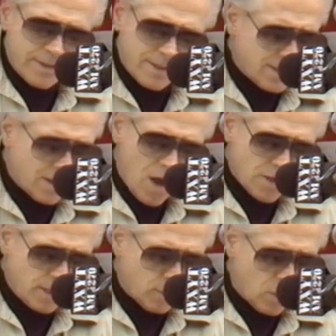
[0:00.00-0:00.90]
this is an
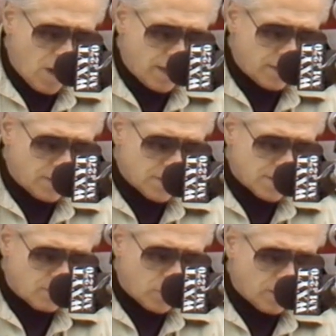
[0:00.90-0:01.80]
oxymoron in there
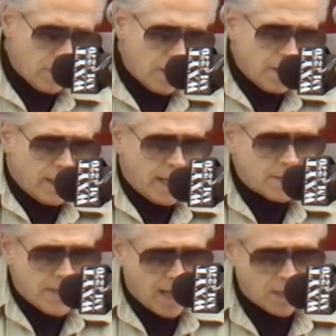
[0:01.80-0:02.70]
somewhere.
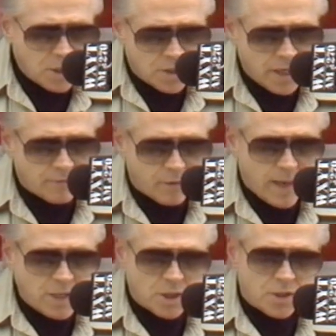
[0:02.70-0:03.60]
Intelligence
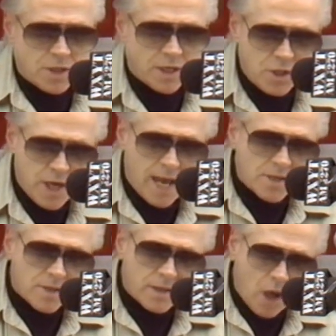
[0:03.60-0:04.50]
information
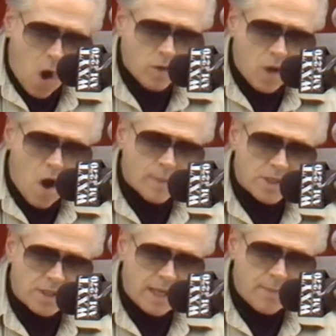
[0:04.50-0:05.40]
suggests that the Oklahoma
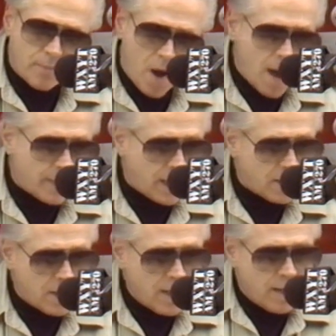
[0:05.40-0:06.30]
City bombing
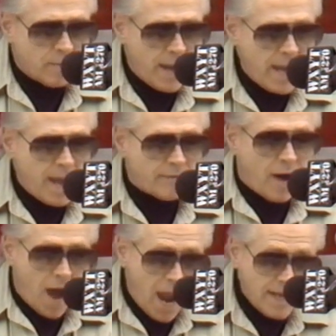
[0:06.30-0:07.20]
may
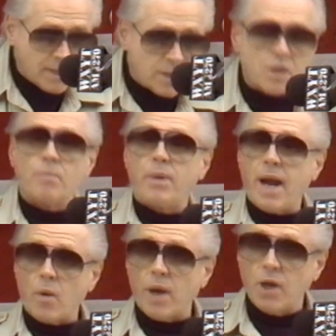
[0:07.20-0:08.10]
have heightened
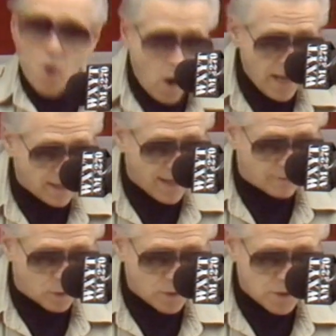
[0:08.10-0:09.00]
paranoia
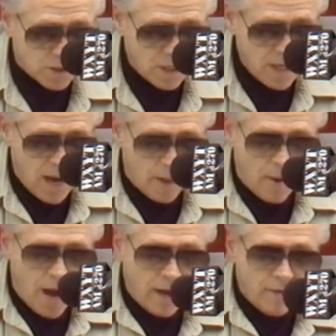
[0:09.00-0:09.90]
levels
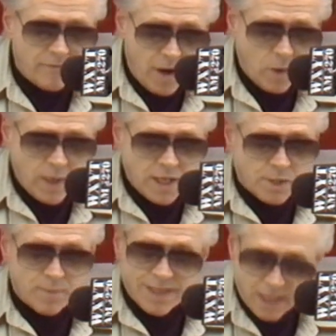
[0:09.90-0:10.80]
among
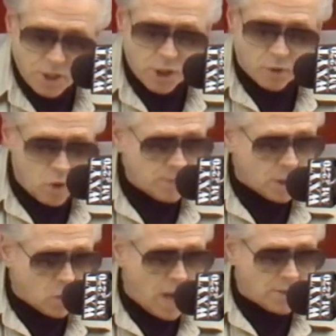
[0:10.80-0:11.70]
various militia
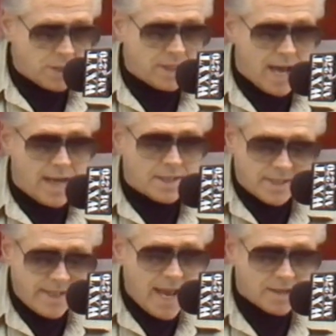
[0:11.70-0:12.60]
groups across the United
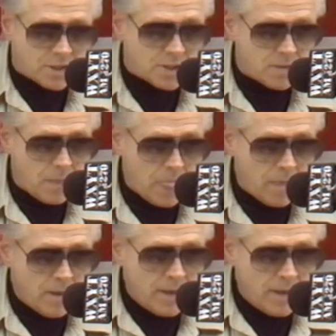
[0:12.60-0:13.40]
States.